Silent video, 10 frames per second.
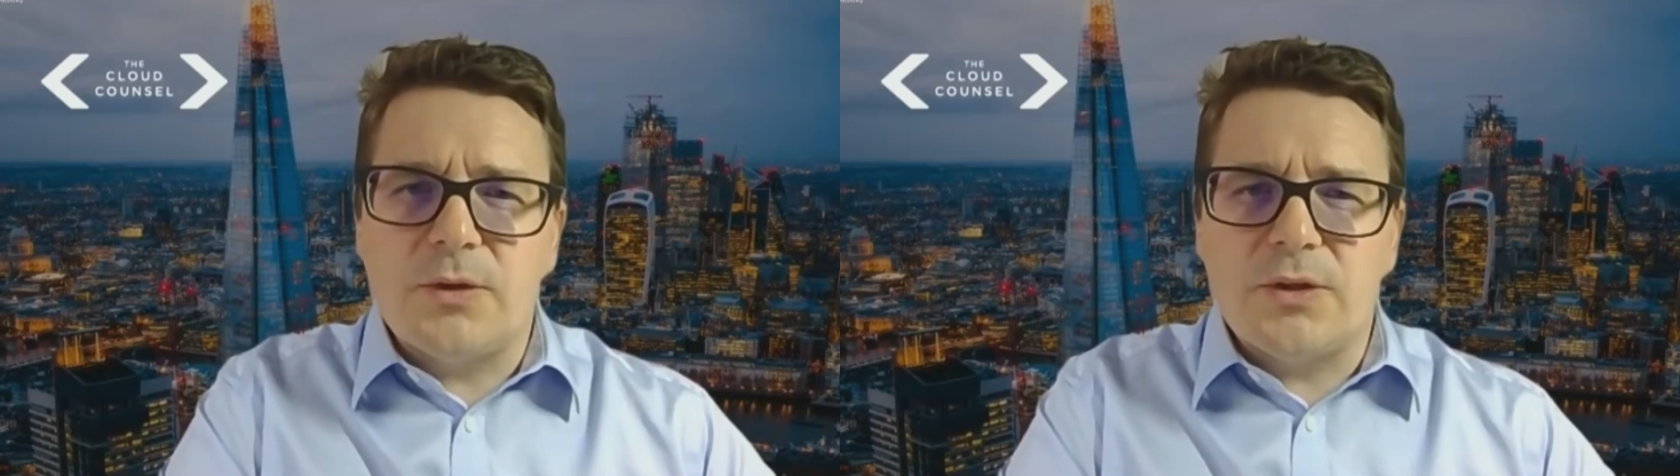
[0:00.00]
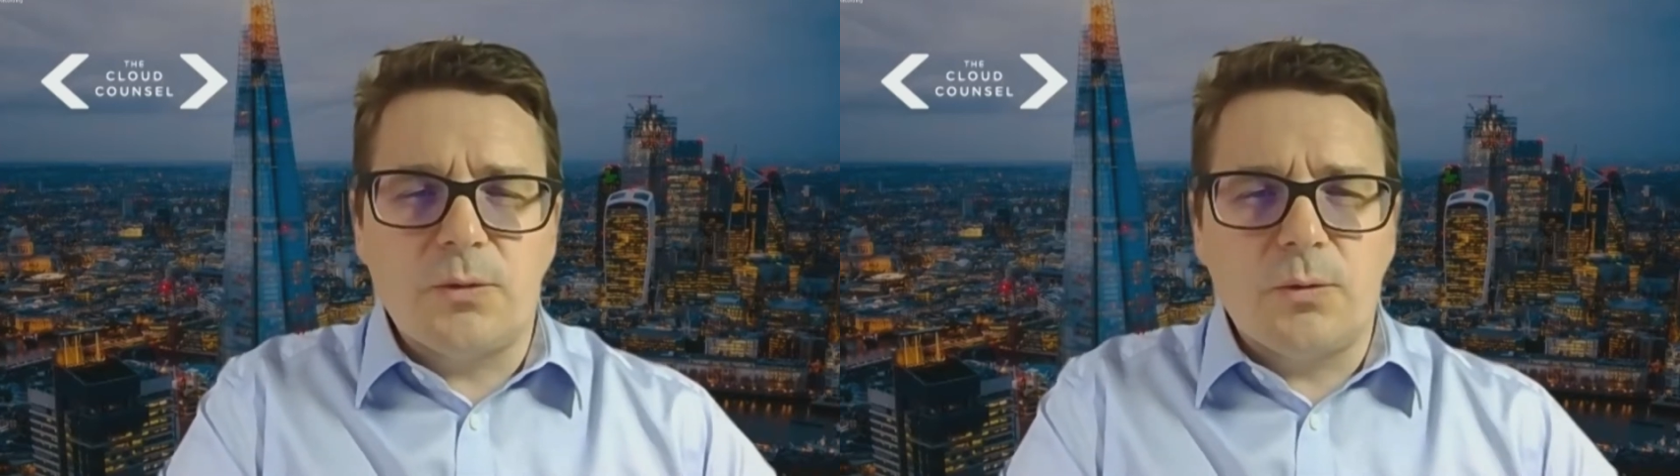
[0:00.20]

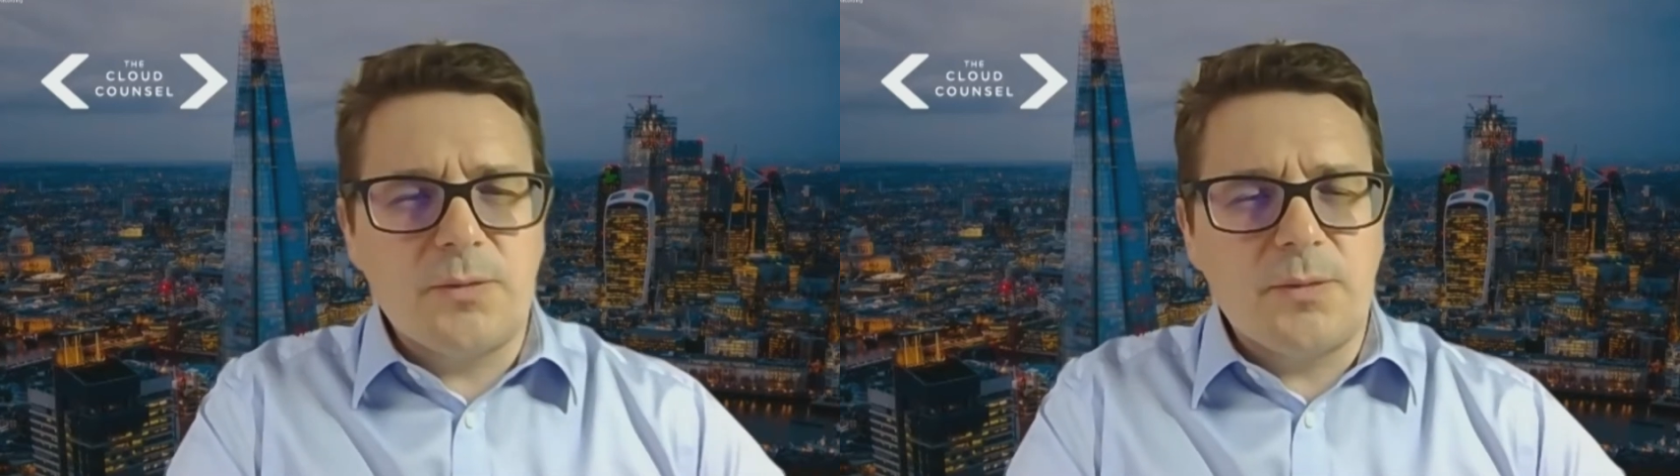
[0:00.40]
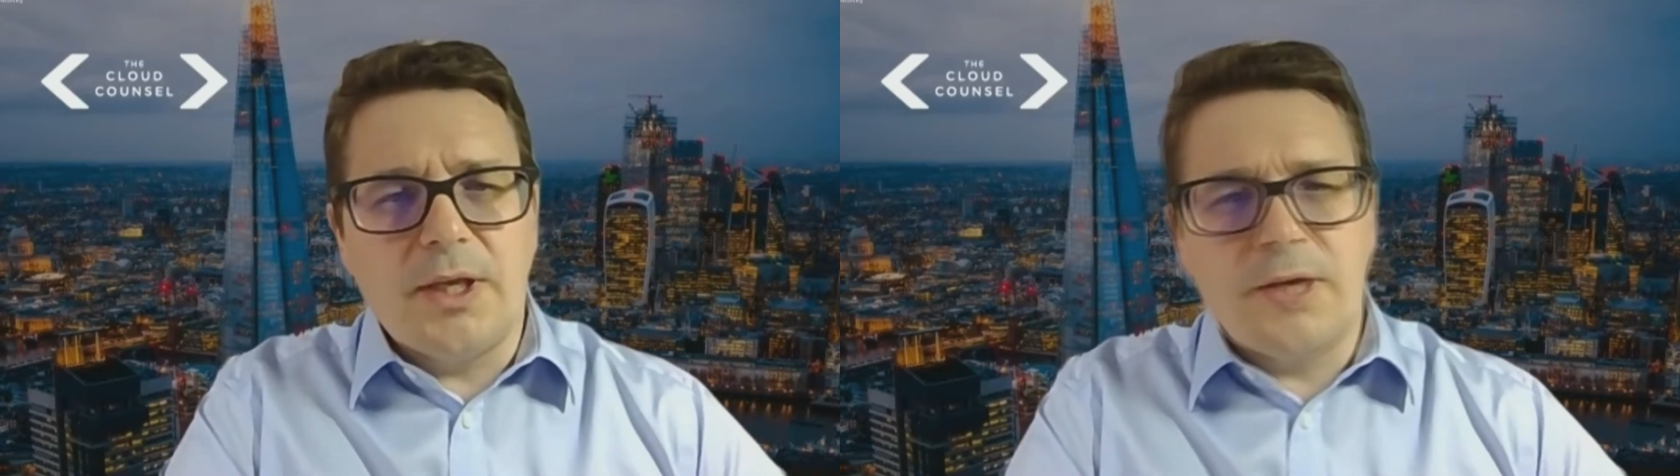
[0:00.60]
which has always
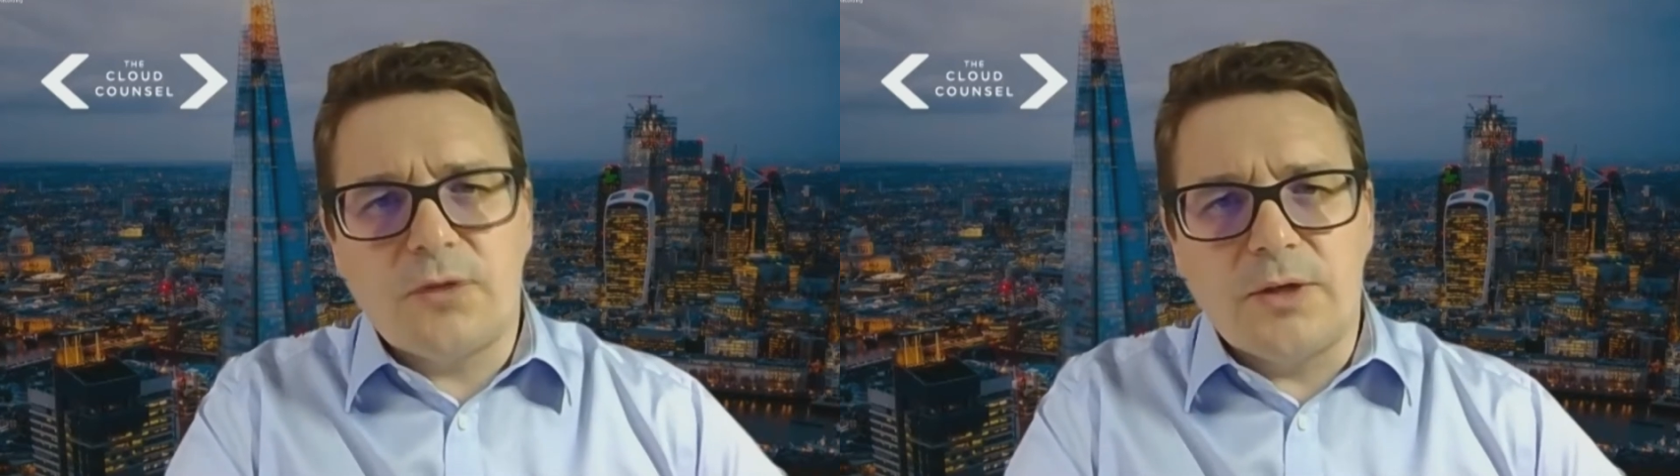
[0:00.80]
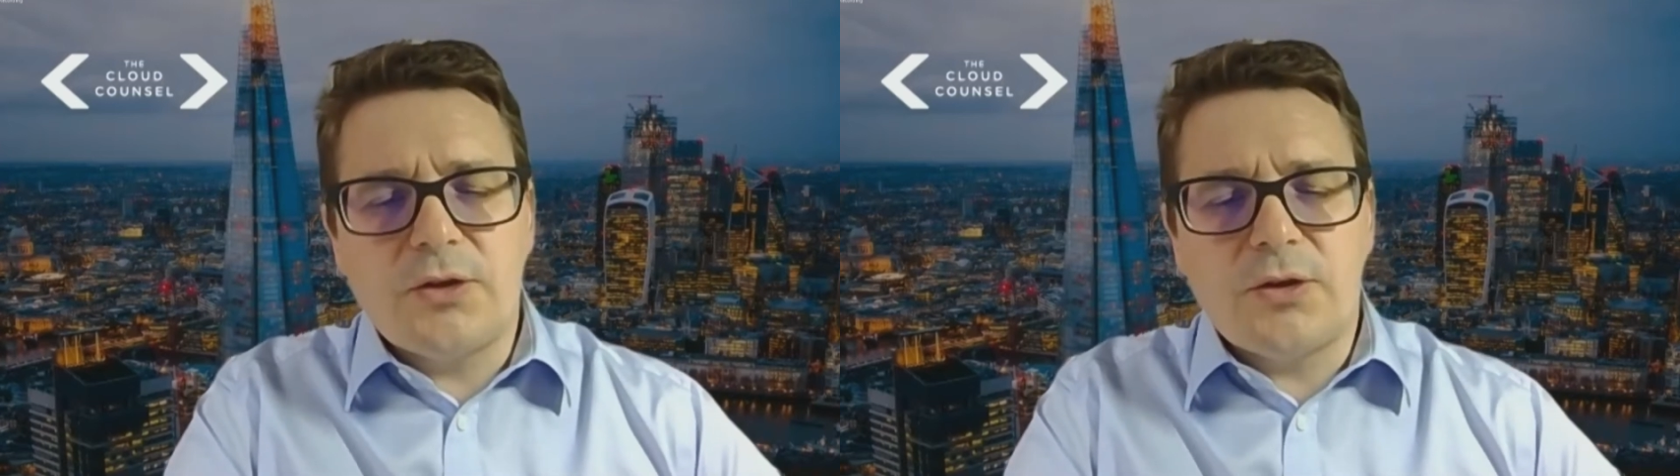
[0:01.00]
been that
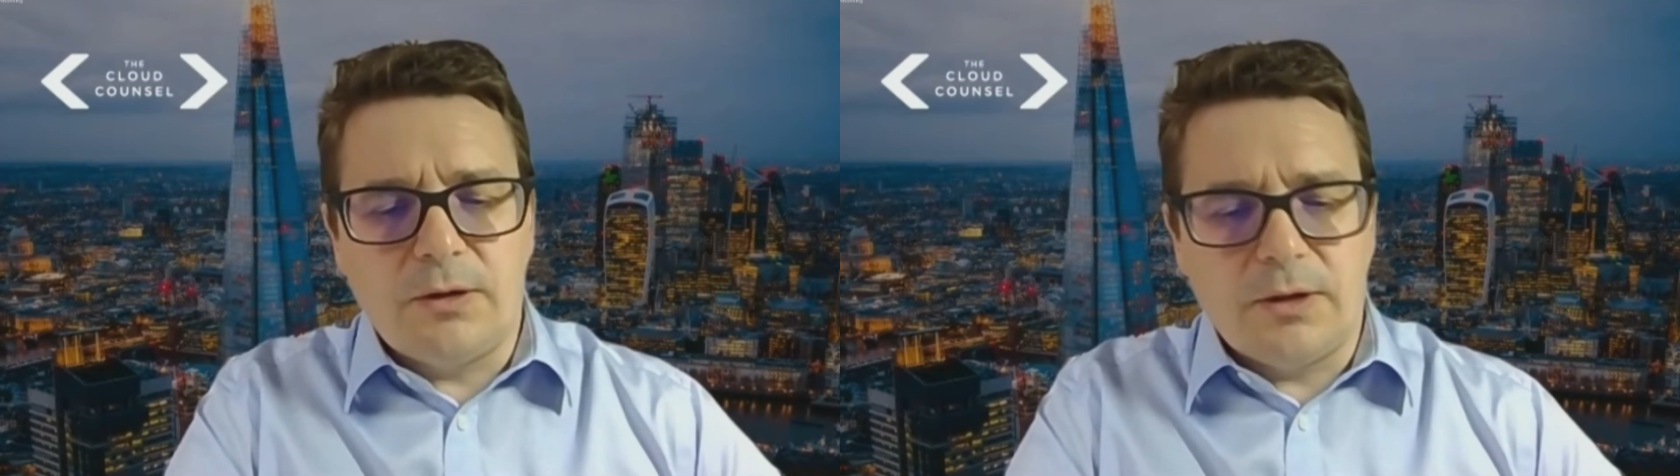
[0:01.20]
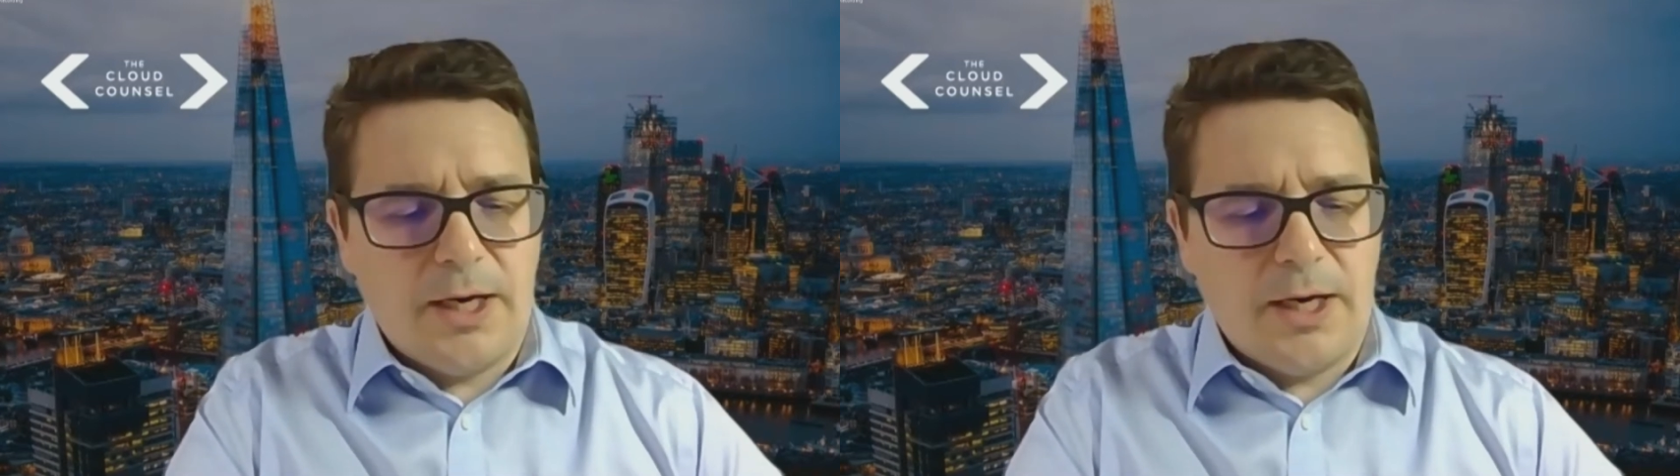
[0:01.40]
traditional